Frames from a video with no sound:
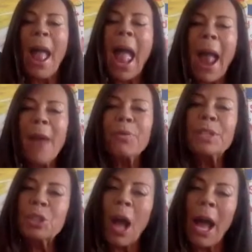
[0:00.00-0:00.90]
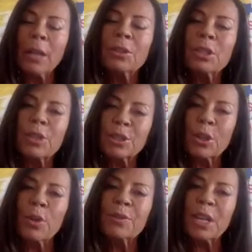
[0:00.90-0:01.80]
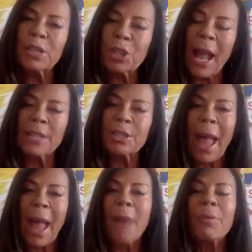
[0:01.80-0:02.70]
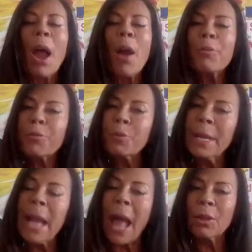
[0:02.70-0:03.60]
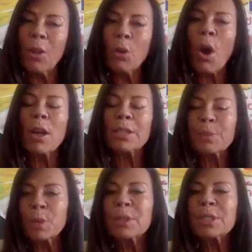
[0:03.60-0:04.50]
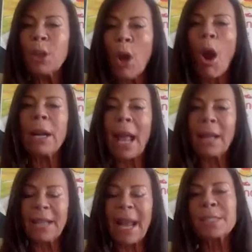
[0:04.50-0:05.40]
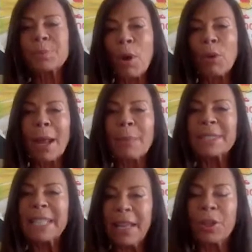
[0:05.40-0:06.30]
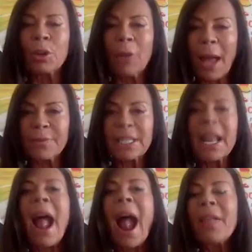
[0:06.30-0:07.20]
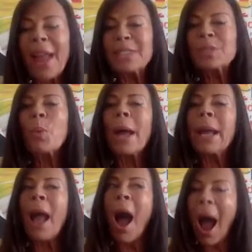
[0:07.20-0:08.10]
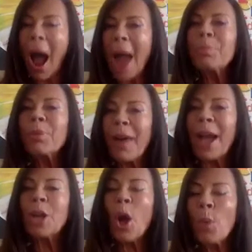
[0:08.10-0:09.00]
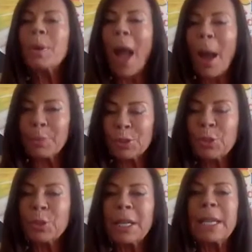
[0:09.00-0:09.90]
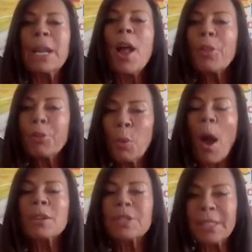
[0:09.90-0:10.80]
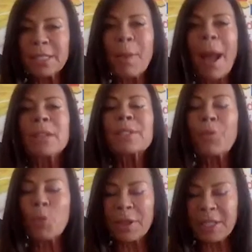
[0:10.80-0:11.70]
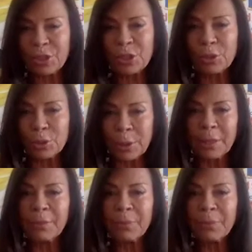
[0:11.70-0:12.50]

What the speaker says: Every child deserves a chance to have free and low cost music, art, and dance programs in their lives. And that's why I provide hope and opportunity through Hugs and Smiles for these children.